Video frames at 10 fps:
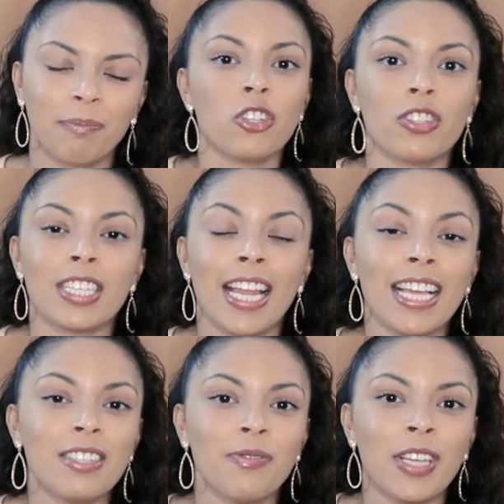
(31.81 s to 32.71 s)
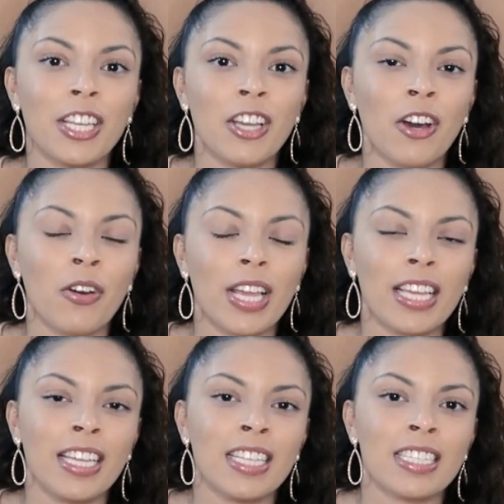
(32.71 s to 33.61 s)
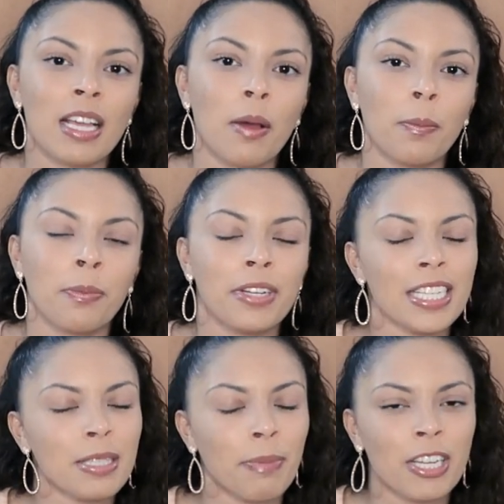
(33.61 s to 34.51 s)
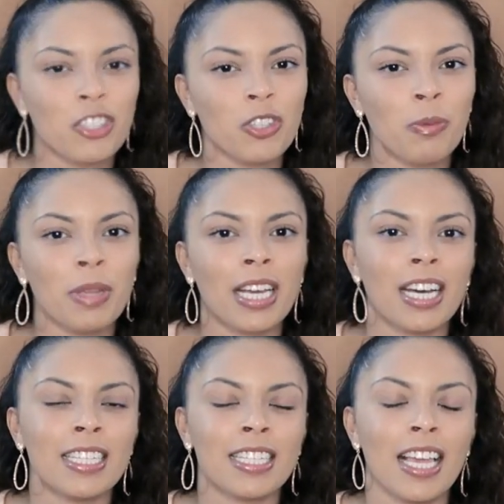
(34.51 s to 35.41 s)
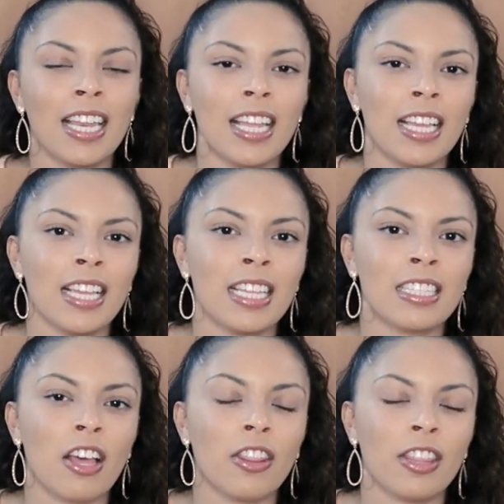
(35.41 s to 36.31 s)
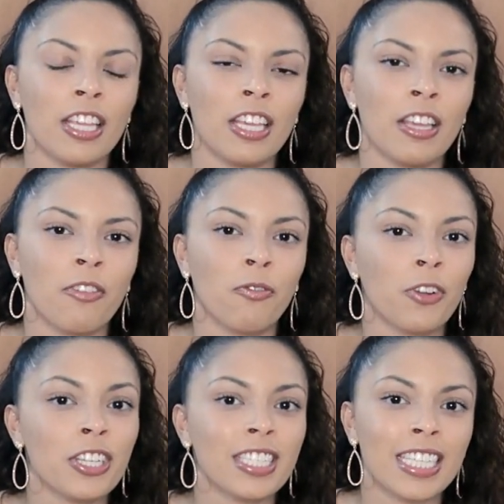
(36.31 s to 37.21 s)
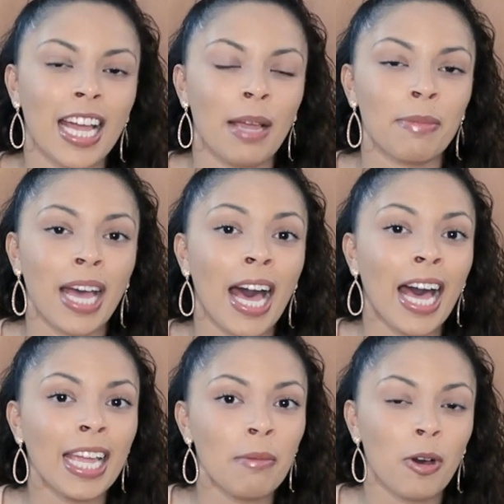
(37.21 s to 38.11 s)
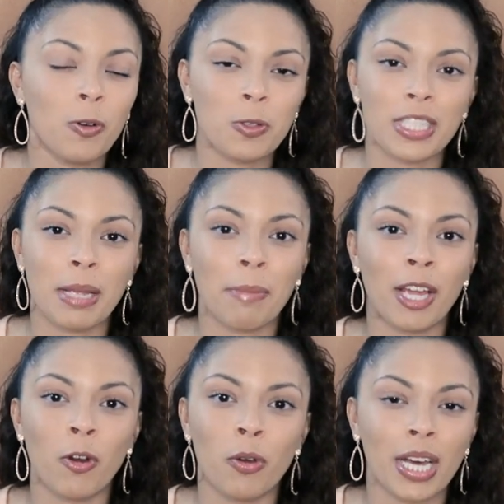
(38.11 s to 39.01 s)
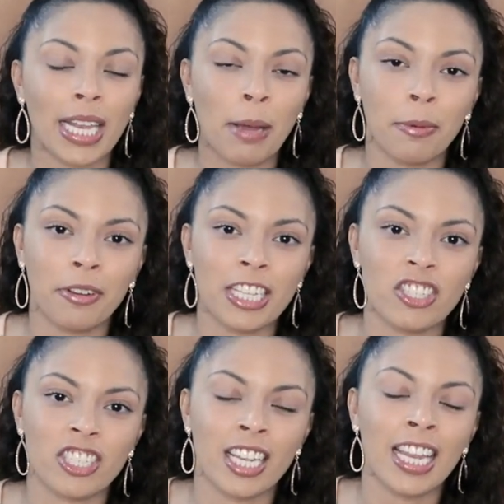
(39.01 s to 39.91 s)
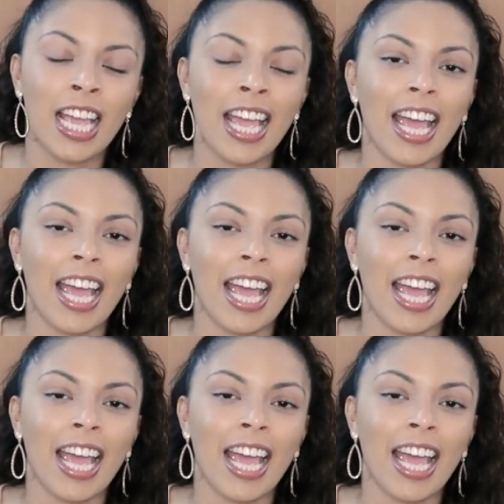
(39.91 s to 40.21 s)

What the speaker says: So today's video is pretty special because it is the first time that I am hosting my own collaboration.